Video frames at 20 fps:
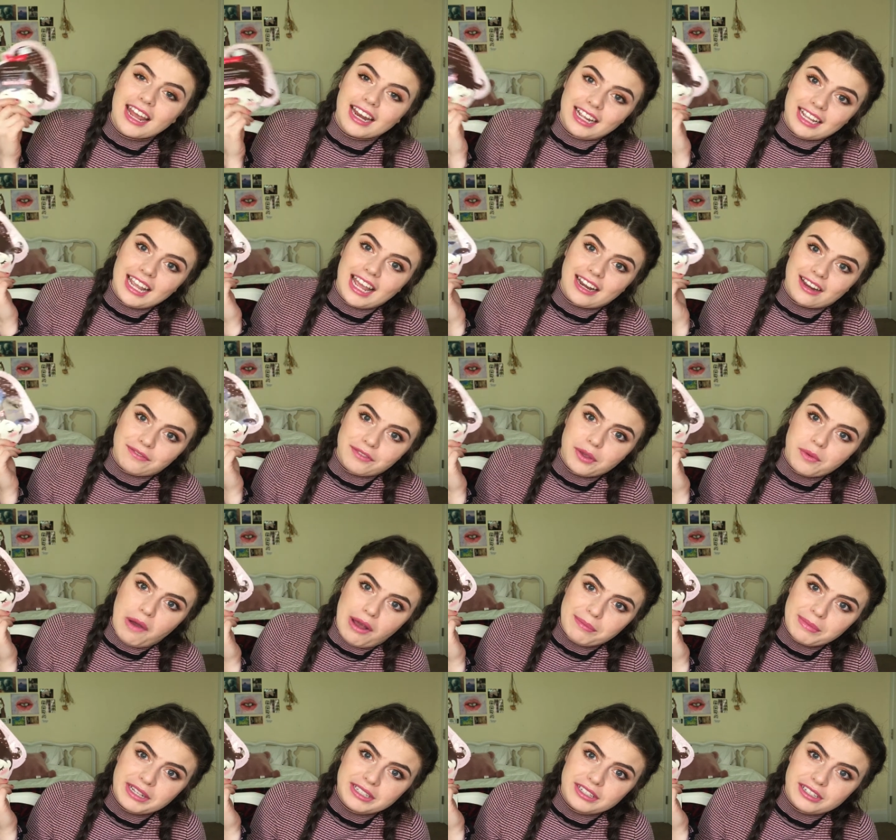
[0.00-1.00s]
And again, if you
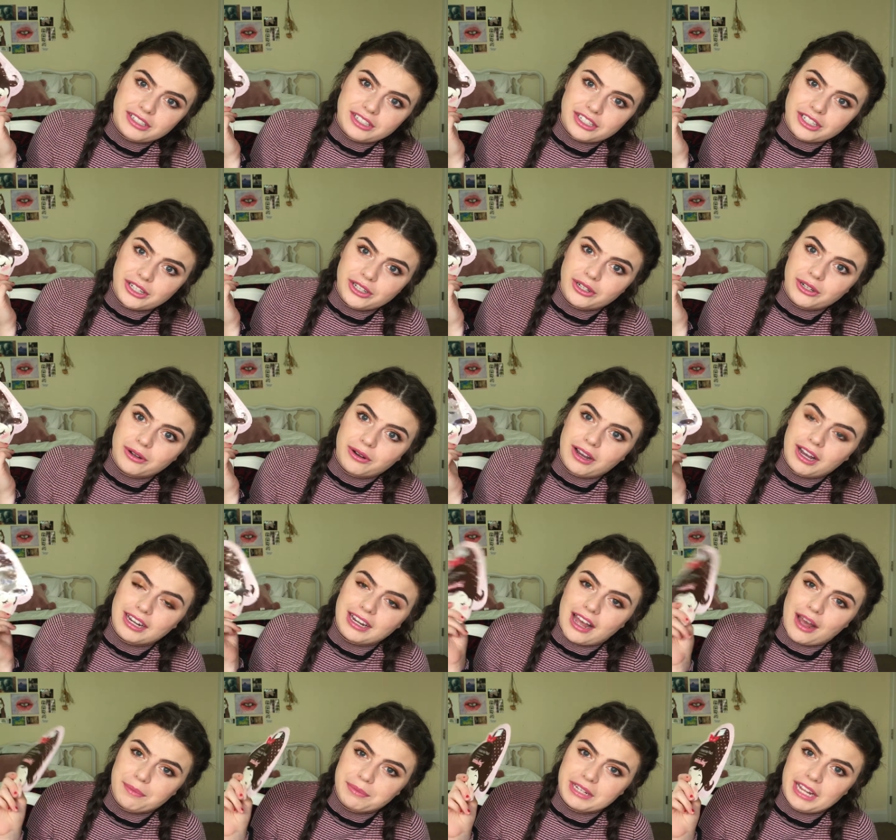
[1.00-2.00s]
want me to do an
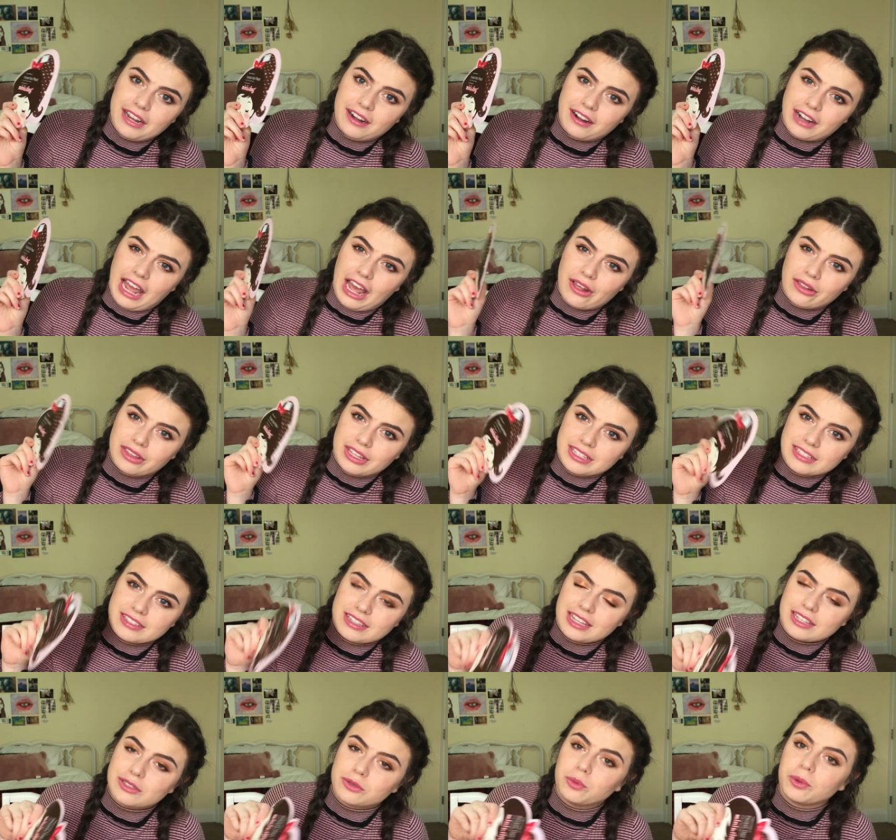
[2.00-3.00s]
update on how these
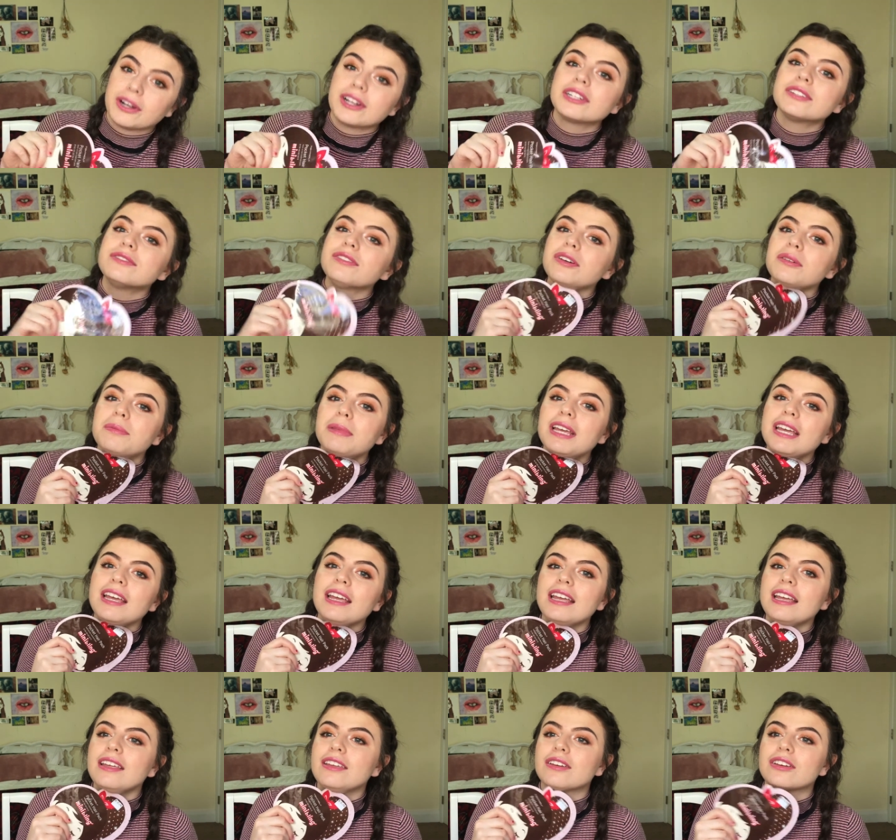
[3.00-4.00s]
things worked for
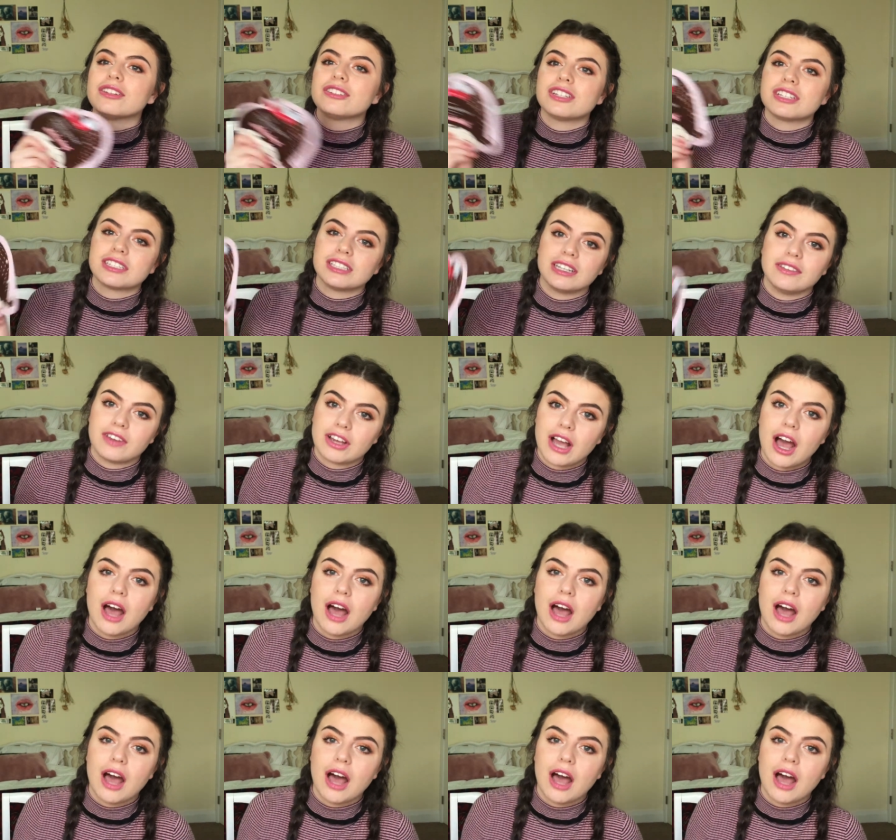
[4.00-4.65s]
me, you can just leave a